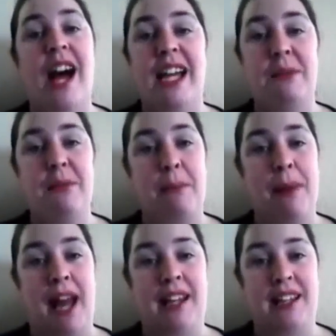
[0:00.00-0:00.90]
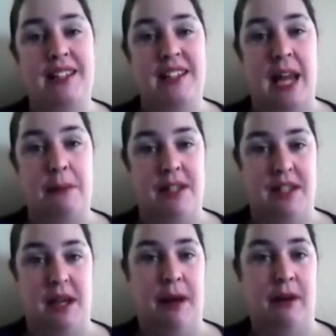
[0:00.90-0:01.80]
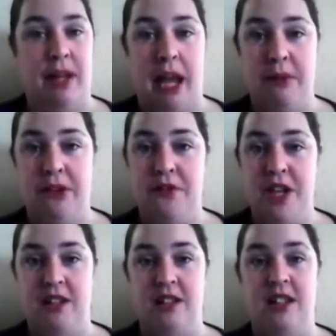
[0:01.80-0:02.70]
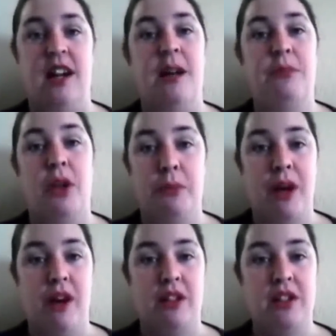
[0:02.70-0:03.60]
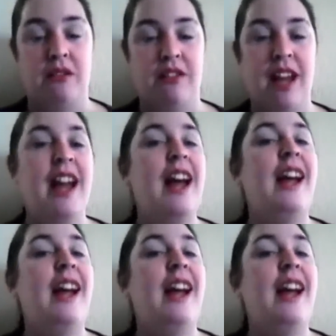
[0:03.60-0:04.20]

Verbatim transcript: I can make blanket statements about gamers of genders that I am not a part of